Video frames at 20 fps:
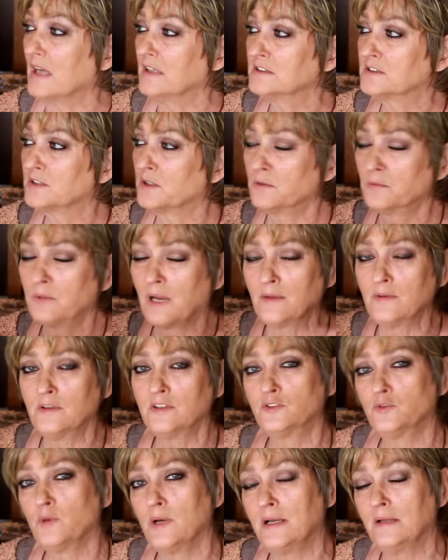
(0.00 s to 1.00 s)
So around
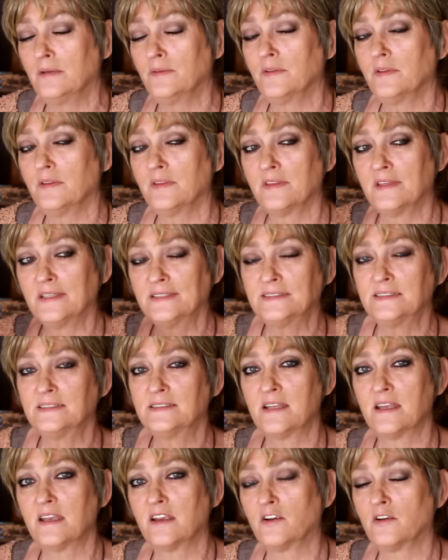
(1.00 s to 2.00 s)
the 12th, this is
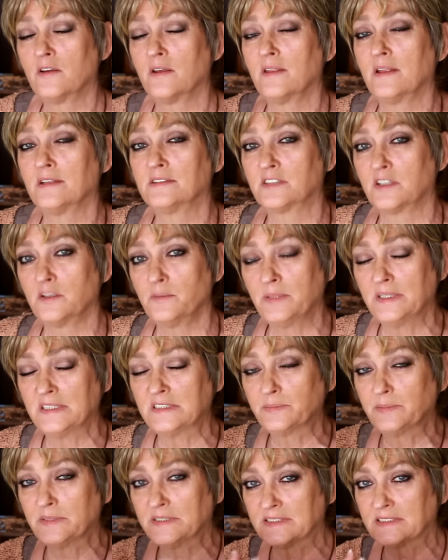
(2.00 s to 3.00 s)
the area that's going to be
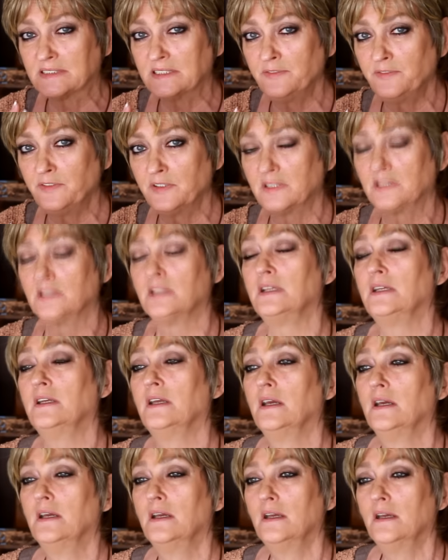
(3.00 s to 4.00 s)
specifically
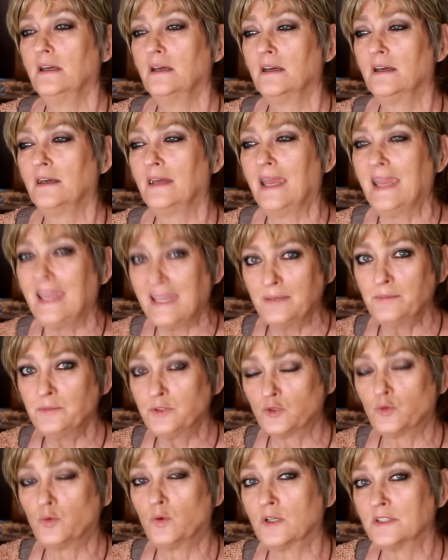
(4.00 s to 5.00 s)
aimed
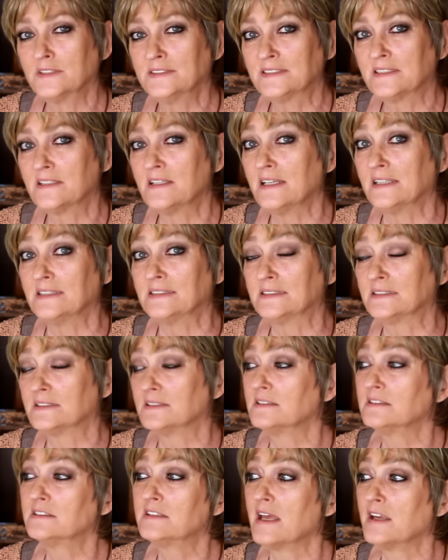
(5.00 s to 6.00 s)
towards
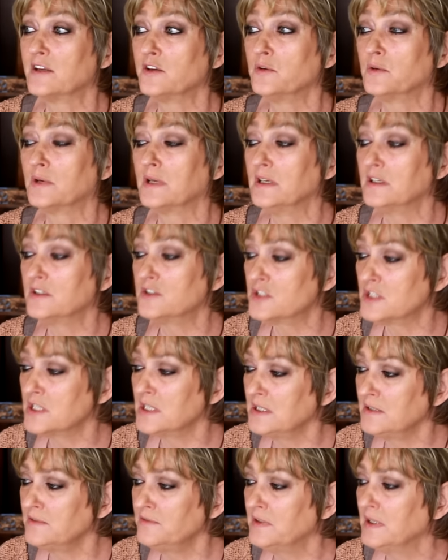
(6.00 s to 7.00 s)
this, that you can
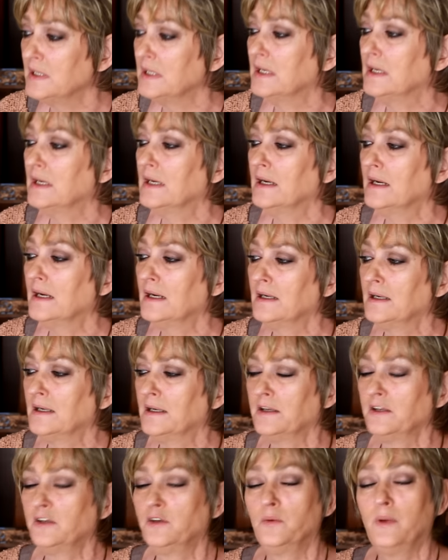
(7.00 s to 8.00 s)
achieve.
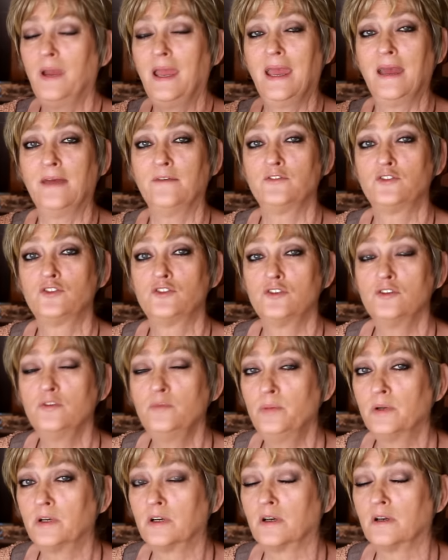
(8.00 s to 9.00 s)
You have
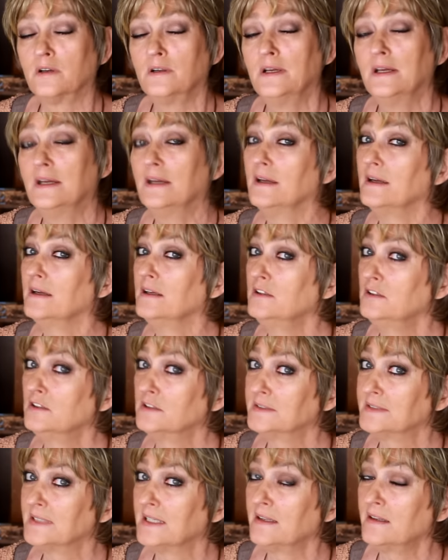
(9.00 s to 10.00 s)
Jupiter in your
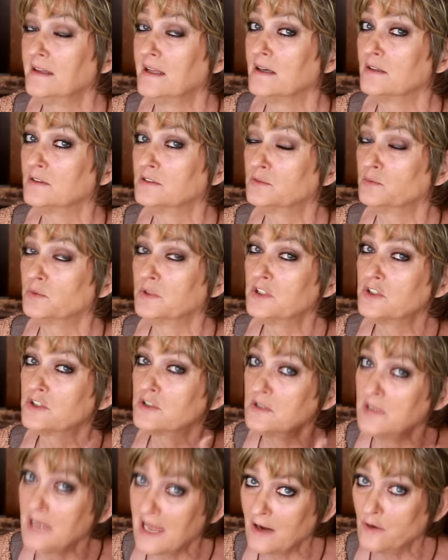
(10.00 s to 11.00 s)
10th house,
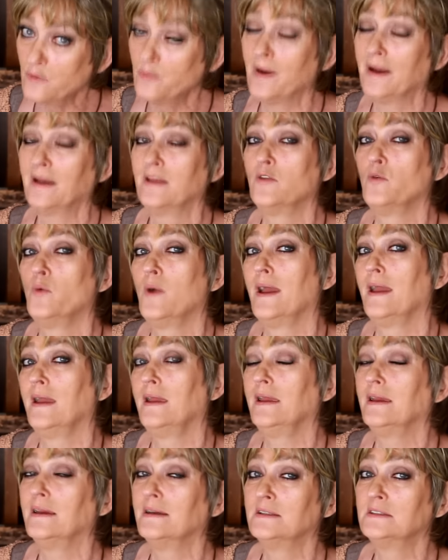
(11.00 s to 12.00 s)
which now, by the
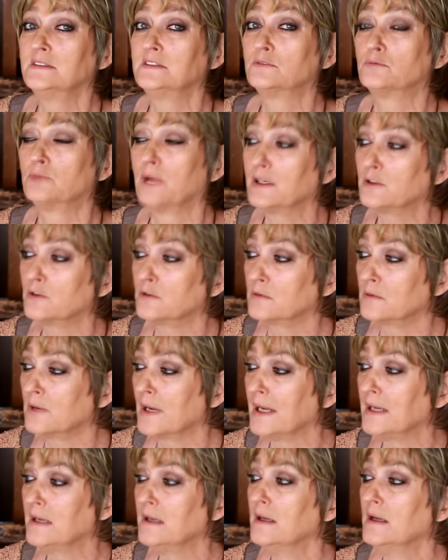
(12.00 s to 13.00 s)
way, is
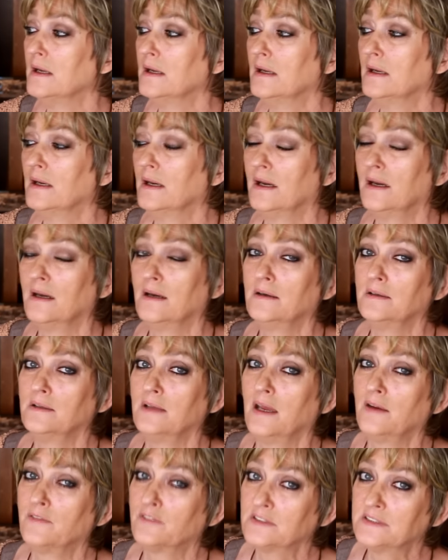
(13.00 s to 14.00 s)
retrograde
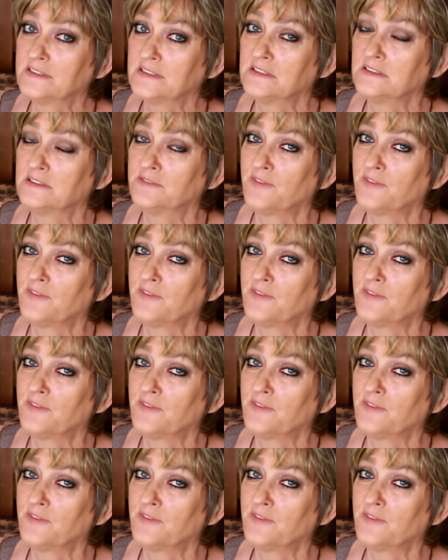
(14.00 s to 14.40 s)
ever since